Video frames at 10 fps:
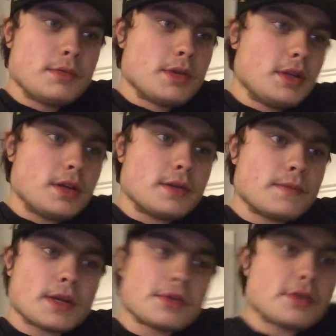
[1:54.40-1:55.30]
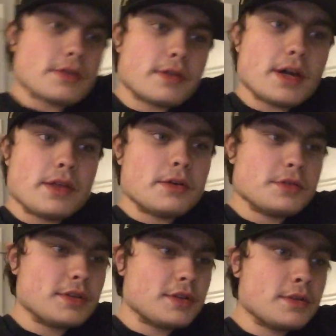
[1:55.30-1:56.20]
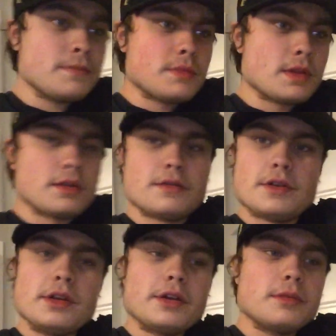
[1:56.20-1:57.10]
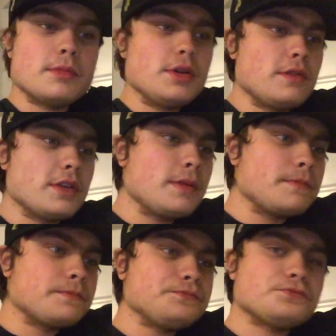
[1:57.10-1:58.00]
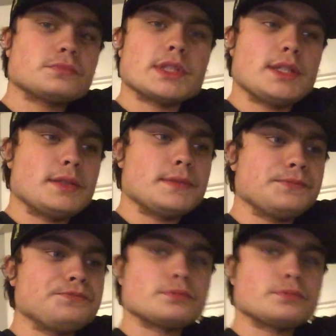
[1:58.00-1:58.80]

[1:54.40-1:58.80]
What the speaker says: But yeah, other than that, that was a really good movie, and.